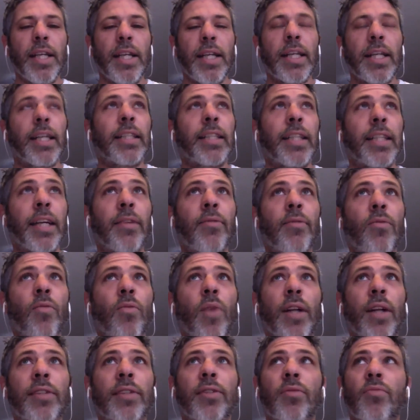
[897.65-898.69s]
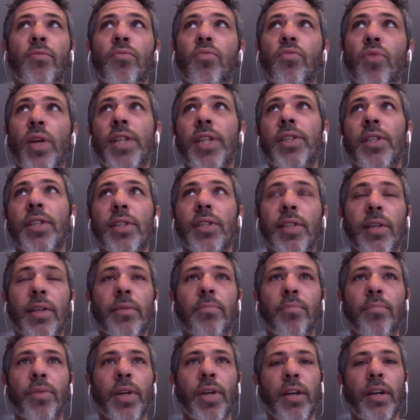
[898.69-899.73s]
And then once it reaches a
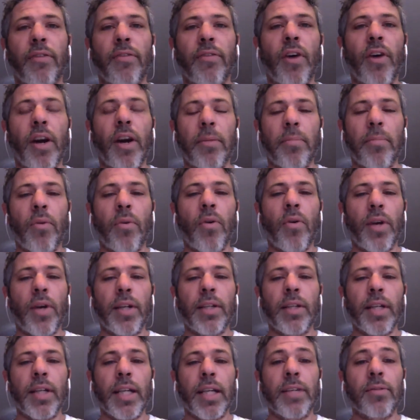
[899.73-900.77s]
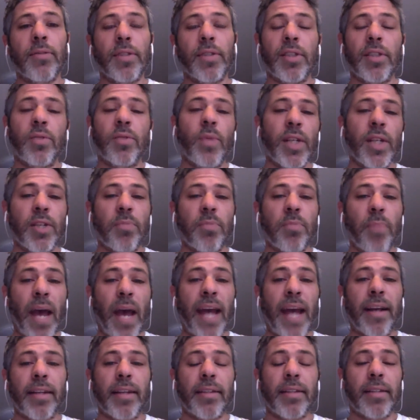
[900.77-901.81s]
predefined point, it'll switch
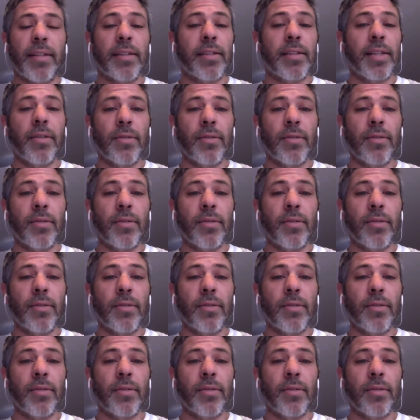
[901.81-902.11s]
back to single